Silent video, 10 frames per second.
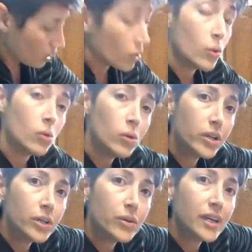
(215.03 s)
or
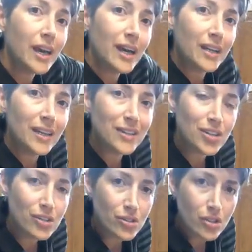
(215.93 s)
you can let the
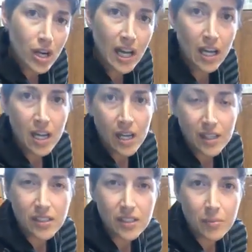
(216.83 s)
shirt dry. It
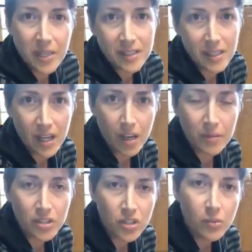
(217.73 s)
just depends on how
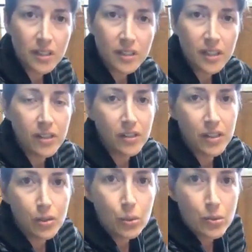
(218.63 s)
much you want the color to
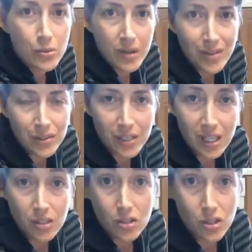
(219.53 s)
ooze around in
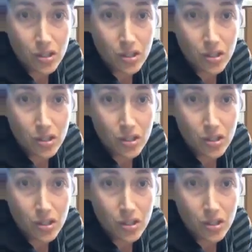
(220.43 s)
your shirt